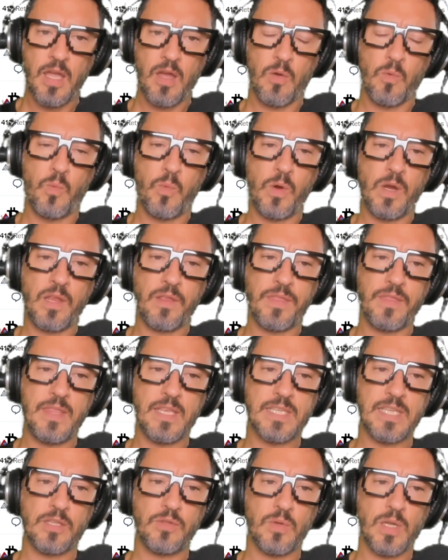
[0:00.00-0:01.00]
with
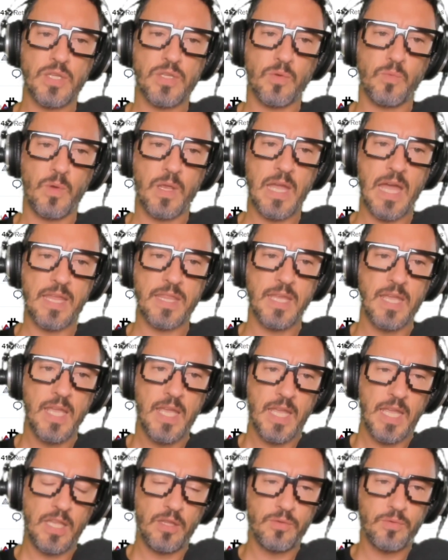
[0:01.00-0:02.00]
the situation we had
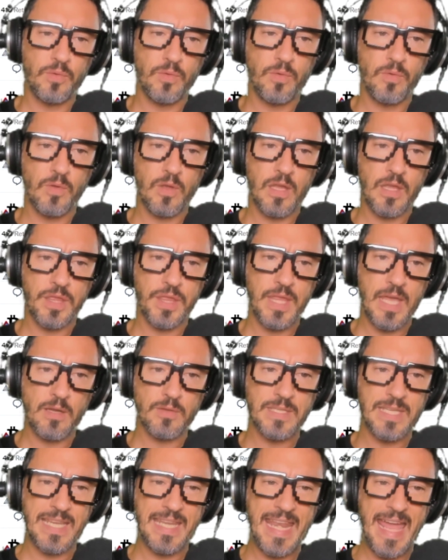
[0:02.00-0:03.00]
in
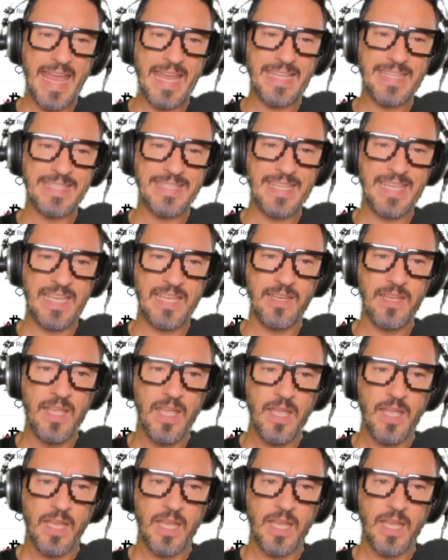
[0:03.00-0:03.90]
2019.